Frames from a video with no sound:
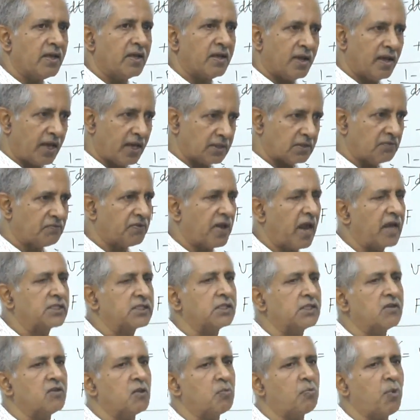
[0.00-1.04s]
as a
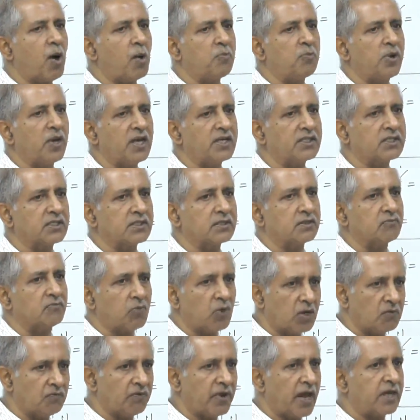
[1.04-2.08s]
fraction of the population
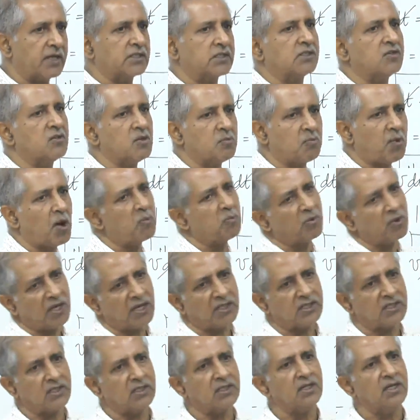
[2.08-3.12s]
one fraction of the
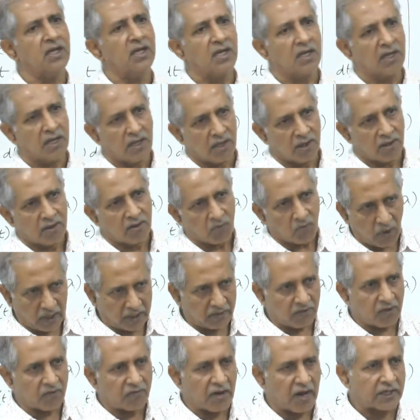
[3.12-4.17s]
population
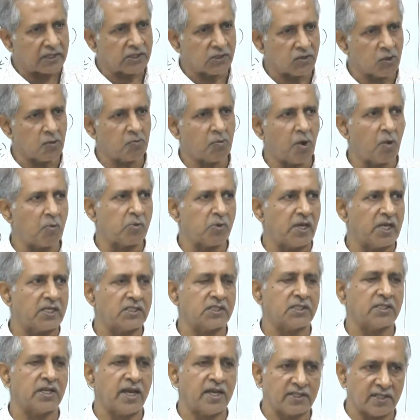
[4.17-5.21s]
whatever fraction of the
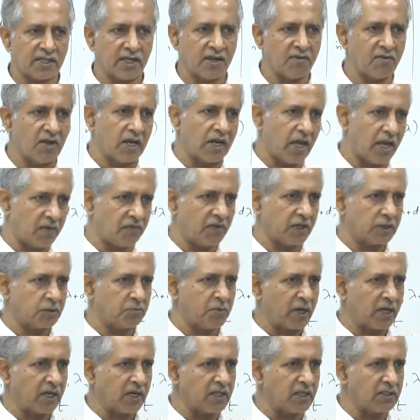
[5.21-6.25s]
population has a given life
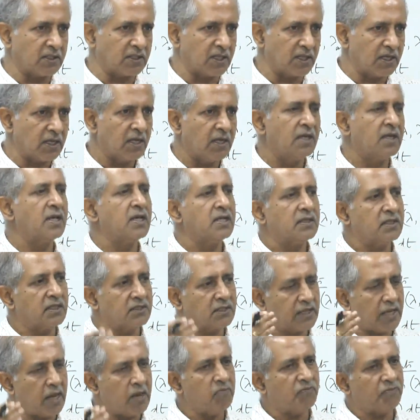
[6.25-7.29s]
expectancy the
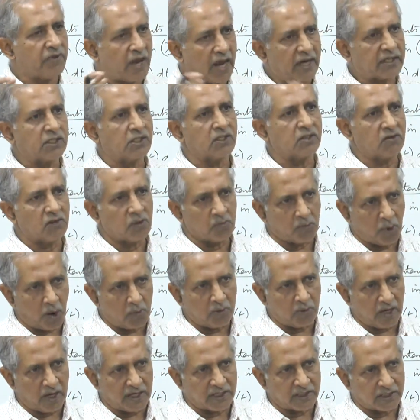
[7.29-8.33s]
same fraction of the
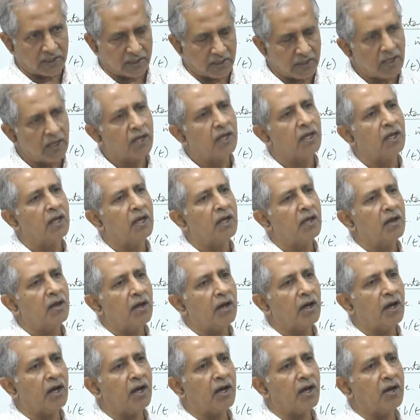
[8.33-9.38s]
population
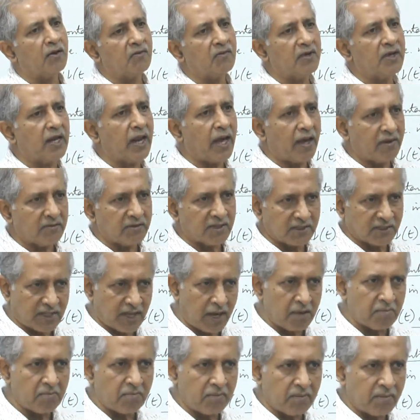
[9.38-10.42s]
will have the
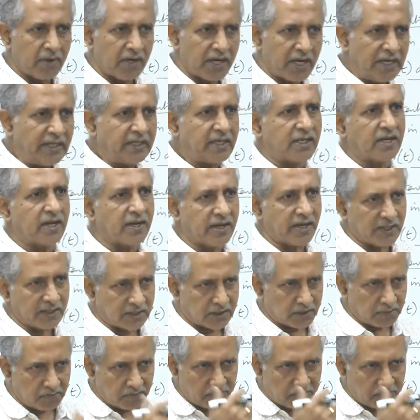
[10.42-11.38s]
same internal age